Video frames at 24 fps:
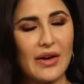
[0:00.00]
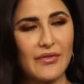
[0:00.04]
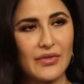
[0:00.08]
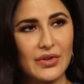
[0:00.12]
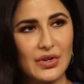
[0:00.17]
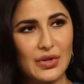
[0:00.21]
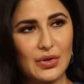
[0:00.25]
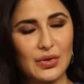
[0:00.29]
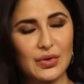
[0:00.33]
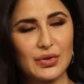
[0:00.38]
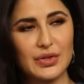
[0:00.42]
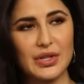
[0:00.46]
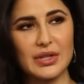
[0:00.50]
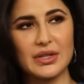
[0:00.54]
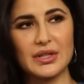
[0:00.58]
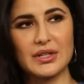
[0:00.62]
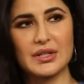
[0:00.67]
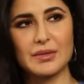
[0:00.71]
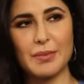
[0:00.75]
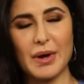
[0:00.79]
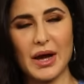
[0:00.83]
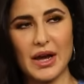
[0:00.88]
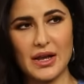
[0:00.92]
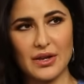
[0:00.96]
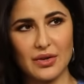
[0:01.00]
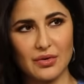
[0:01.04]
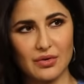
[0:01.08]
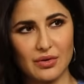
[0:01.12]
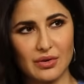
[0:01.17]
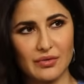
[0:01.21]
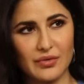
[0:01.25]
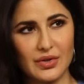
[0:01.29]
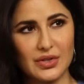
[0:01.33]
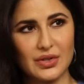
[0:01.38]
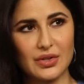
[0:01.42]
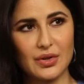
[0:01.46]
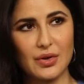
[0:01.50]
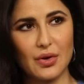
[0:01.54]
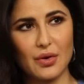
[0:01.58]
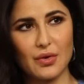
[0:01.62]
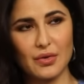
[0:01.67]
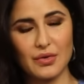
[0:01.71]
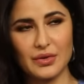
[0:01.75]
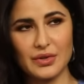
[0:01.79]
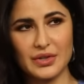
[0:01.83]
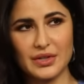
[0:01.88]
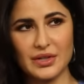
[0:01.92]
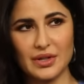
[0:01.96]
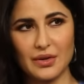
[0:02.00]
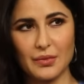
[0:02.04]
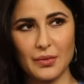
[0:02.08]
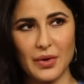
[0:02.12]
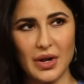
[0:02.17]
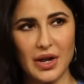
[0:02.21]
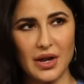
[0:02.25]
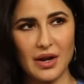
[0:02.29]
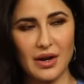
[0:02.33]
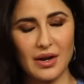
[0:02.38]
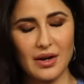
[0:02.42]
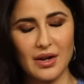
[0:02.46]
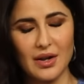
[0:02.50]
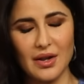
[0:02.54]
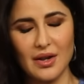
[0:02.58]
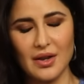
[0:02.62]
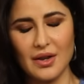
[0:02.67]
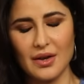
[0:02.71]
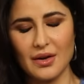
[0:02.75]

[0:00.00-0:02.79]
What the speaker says: avenues that the Spy Universe goes and where